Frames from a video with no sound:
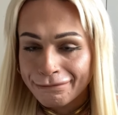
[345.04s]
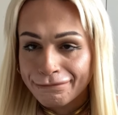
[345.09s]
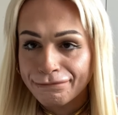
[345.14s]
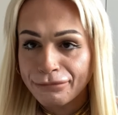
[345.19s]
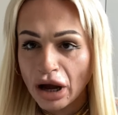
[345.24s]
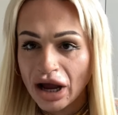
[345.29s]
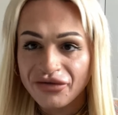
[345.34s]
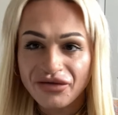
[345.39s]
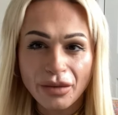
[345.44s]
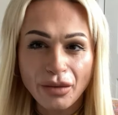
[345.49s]

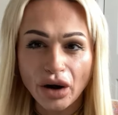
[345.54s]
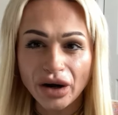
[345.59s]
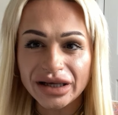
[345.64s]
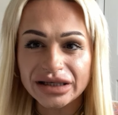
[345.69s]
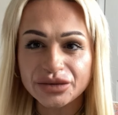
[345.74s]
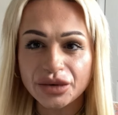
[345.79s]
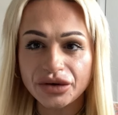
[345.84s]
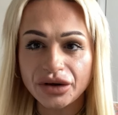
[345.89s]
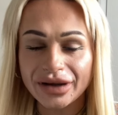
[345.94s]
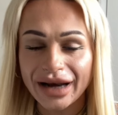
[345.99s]
But if I'm
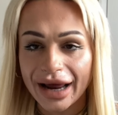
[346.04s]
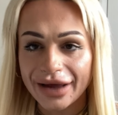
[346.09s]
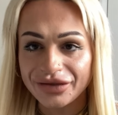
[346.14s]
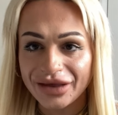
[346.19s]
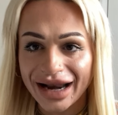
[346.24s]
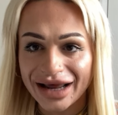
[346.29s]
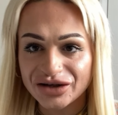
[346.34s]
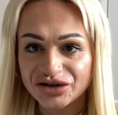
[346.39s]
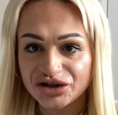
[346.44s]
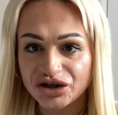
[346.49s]
honest with you, like,
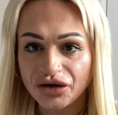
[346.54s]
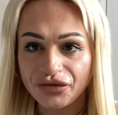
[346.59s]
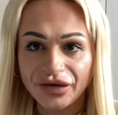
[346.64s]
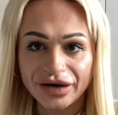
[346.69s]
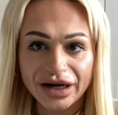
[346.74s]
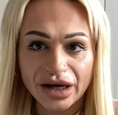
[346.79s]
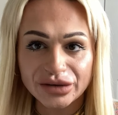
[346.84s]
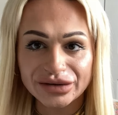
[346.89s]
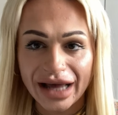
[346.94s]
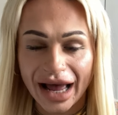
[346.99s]
the last two
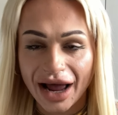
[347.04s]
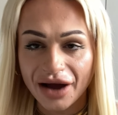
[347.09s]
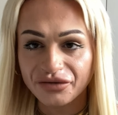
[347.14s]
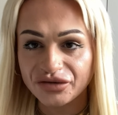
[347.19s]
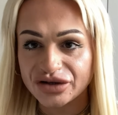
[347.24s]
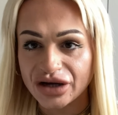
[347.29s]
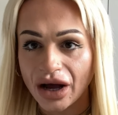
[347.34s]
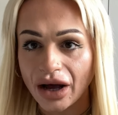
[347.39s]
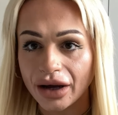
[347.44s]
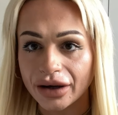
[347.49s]
videos that I've
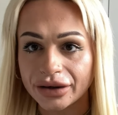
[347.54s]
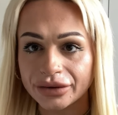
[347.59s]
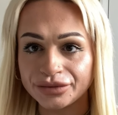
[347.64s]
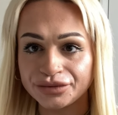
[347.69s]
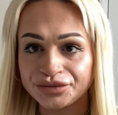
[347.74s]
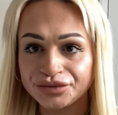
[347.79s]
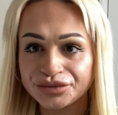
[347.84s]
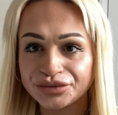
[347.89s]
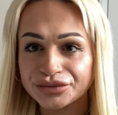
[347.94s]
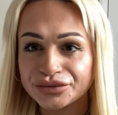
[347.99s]

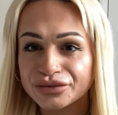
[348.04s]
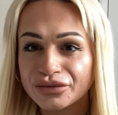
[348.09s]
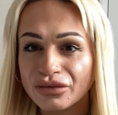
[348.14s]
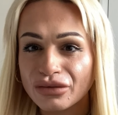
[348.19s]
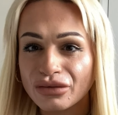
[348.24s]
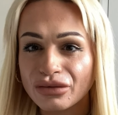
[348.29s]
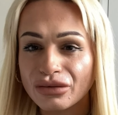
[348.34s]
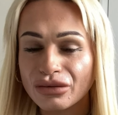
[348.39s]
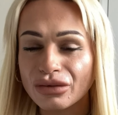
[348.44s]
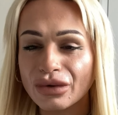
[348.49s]
done,
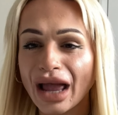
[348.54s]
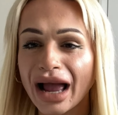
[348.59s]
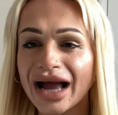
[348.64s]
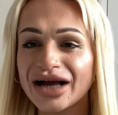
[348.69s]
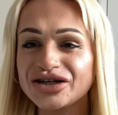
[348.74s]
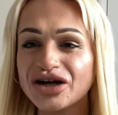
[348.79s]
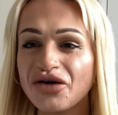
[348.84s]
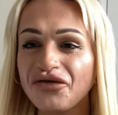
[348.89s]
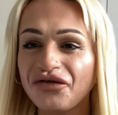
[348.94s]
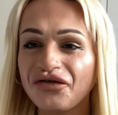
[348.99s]
I
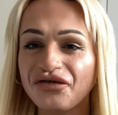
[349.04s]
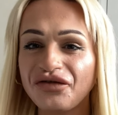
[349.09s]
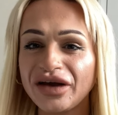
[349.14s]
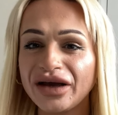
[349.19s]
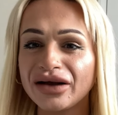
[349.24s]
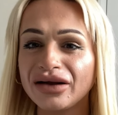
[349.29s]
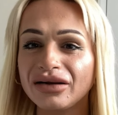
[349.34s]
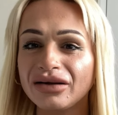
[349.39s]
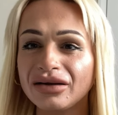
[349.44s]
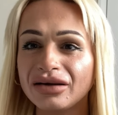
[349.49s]
don't
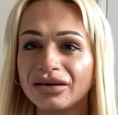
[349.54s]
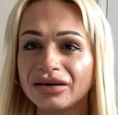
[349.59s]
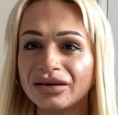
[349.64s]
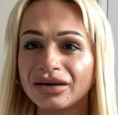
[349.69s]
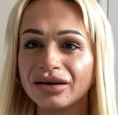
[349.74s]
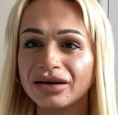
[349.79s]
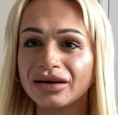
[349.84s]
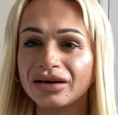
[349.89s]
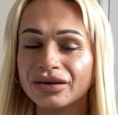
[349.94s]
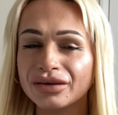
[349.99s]
feel
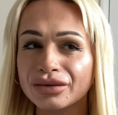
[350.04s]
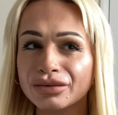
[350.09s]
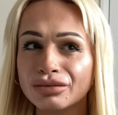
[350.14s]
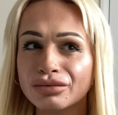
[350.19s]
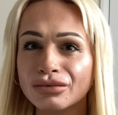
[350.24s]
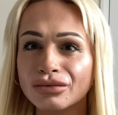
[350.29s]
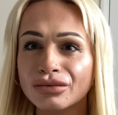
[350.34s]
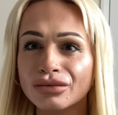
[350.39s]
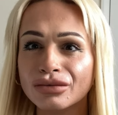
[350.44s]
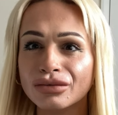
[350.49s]

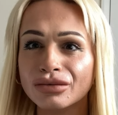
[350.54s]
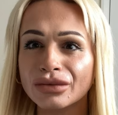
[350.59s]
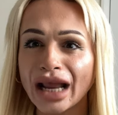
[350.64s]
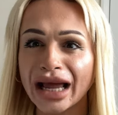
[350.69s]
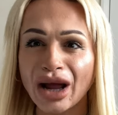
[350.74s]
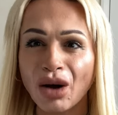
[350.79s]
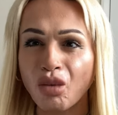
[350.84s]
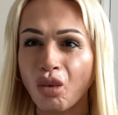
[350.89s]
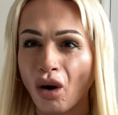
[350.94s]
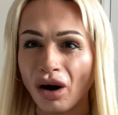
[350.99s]

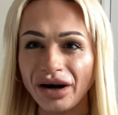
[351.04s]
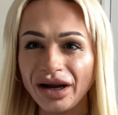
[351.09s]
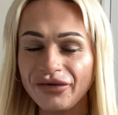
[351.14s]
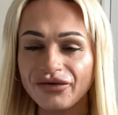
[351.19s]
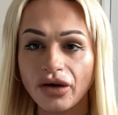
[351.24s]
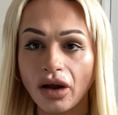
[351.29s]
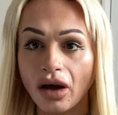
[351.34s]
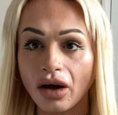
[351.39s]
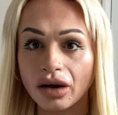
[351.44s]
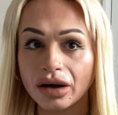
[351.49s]
like I want
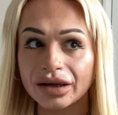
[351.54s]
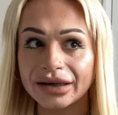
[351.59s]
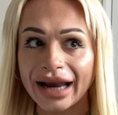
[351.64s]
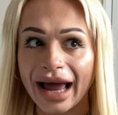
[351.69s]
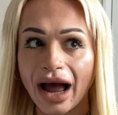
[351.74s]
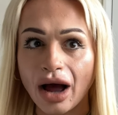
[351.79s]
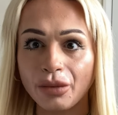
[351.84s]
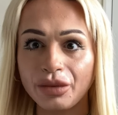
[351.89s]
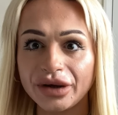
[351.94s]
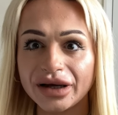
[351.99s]
to vlog
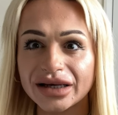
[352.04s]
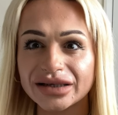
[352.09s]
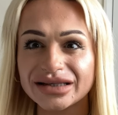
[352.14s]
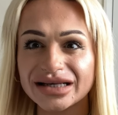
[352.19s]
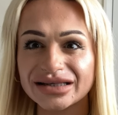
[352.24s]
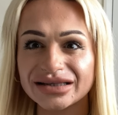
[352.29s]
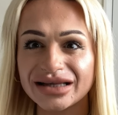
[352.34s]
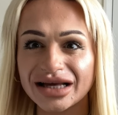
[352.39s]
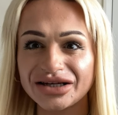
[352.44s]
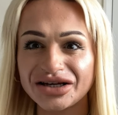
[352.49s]
now because
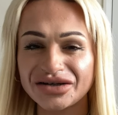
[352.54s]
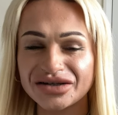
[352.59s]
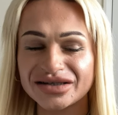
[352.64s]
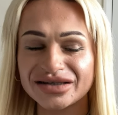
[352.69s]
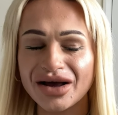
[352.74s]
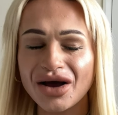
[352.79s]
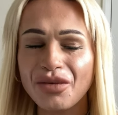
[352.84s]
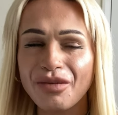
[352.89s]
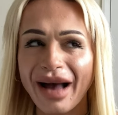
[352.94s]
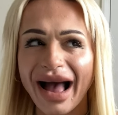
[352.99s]
it's, they're just
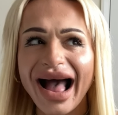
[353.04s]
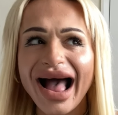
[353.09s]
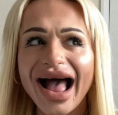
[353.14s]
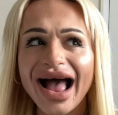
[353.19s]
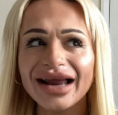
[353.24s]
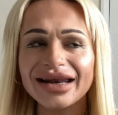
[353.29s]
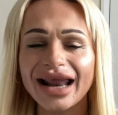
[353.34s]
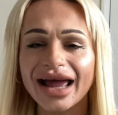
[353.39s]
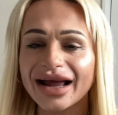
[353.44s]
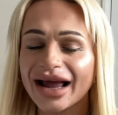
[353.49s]
so
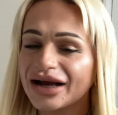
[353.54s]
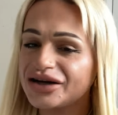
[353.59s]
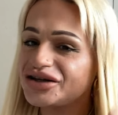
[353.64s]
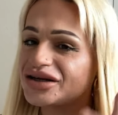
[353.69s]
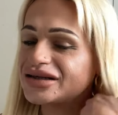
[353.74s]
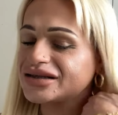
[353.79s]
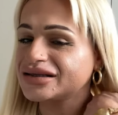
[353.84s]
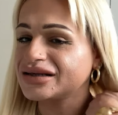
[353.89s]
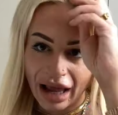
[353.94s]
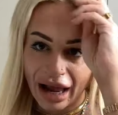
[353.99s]
bad. Like, I
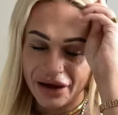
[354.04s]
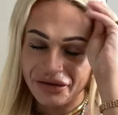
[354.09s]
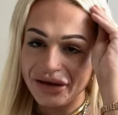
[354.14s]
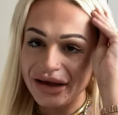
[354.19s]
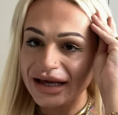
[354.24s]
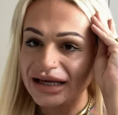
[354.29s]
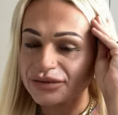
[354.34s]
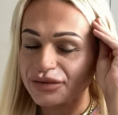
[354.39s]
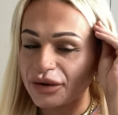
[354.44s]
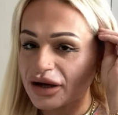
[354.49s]
just, I
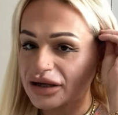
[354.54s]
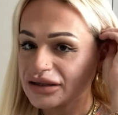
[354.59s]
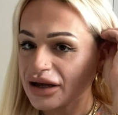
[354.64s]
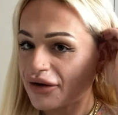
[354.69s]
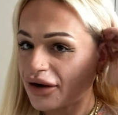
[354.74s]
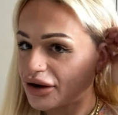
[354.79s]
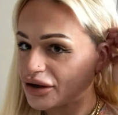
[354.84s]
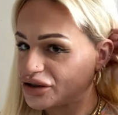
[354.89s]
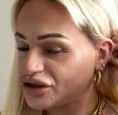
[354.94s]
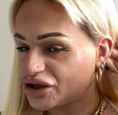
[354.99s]
think it's because I
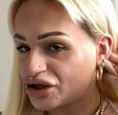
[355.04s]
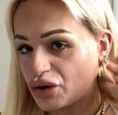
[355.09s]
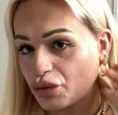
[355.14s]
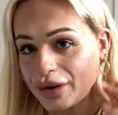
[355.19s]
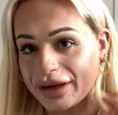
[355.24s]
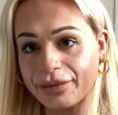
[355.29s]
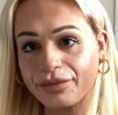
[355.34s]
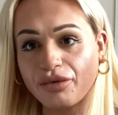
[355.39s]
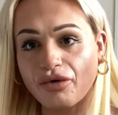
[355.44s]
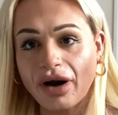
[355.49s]
had a
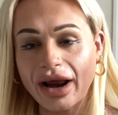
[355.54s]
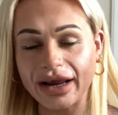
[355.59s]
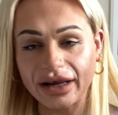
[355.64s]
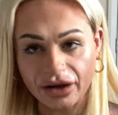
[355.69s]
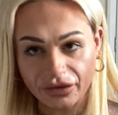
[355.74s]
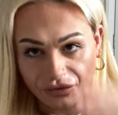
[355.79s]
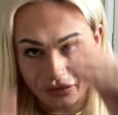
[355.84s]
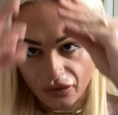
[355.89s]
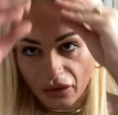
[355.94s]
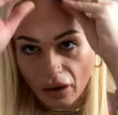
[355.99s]
two-week
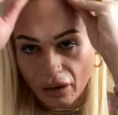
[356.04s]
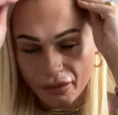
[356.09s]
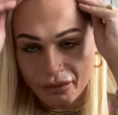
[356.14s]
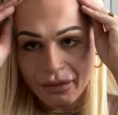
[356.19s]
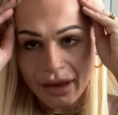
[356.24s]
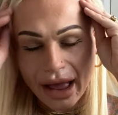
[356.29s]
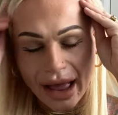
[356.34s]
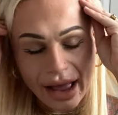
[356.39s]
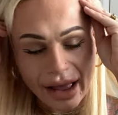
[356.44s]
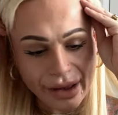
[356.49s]
break
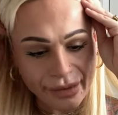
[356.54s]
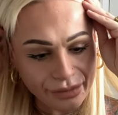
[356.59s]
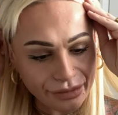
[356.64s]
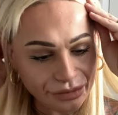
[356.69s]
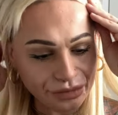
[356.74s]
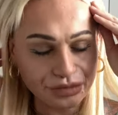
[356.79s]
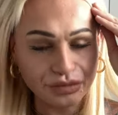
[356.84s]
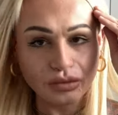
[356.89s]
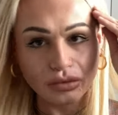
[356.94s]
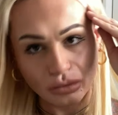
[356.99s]
from,
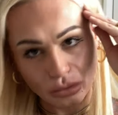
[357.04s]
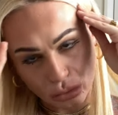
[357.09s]
um,